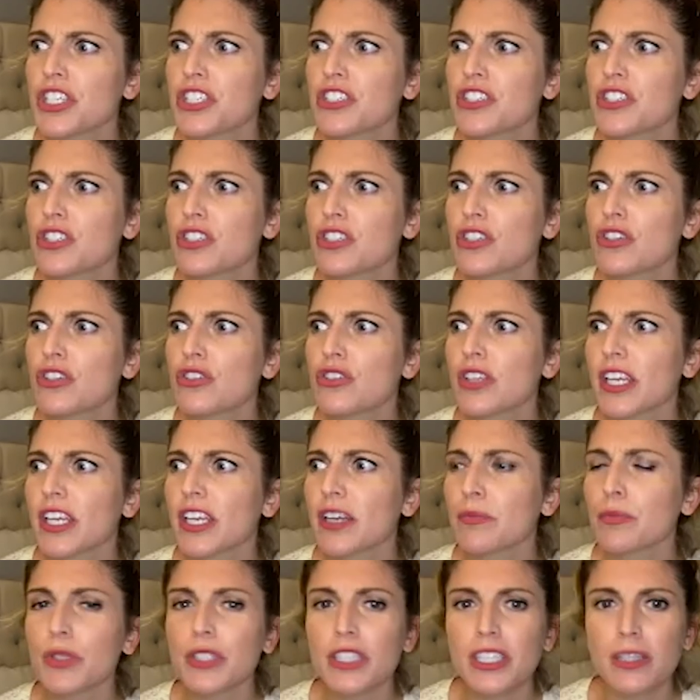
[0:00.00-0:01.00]
too. Like
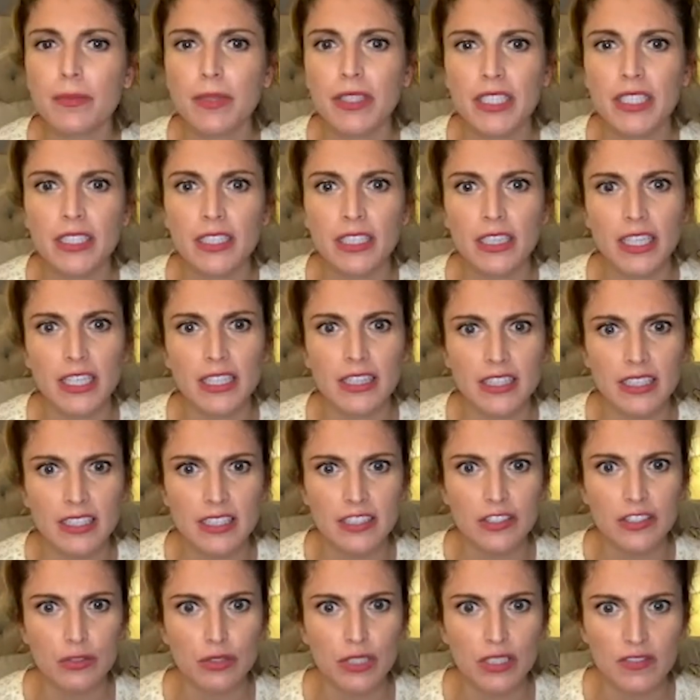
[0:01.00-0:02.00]
I'm really big into like the
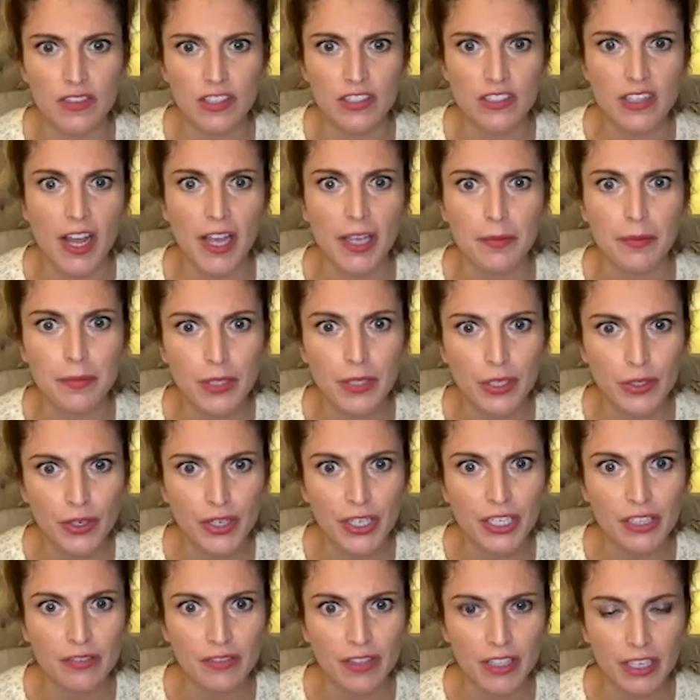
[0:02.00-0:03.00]
history of the time
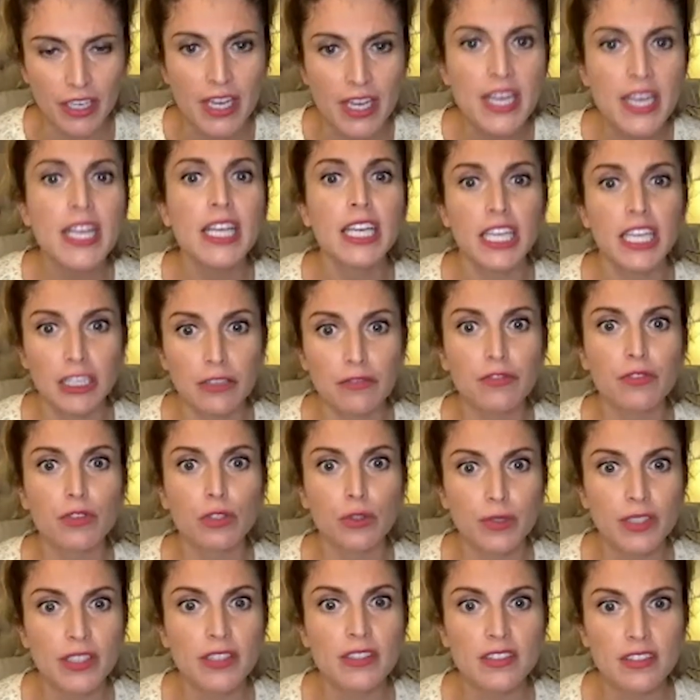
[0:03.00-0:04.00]
period of like
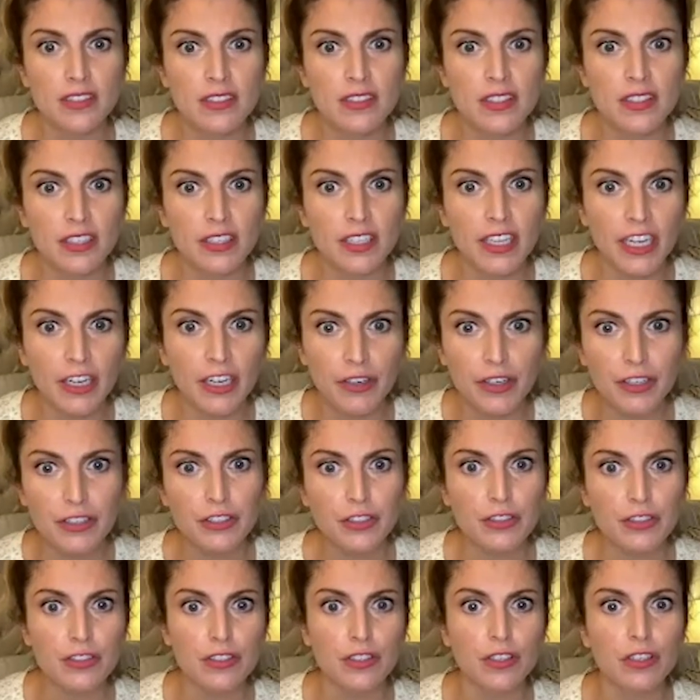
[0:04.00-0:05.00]
influences that
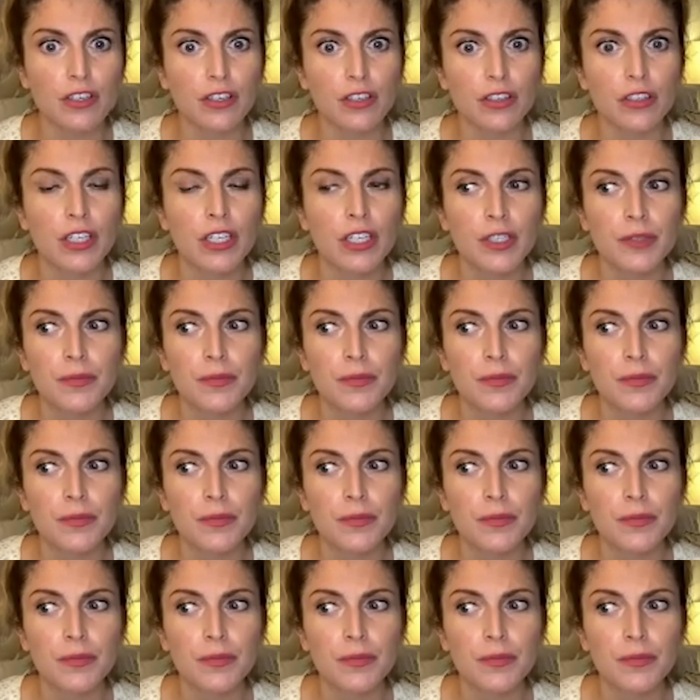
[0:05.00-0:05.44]
characters are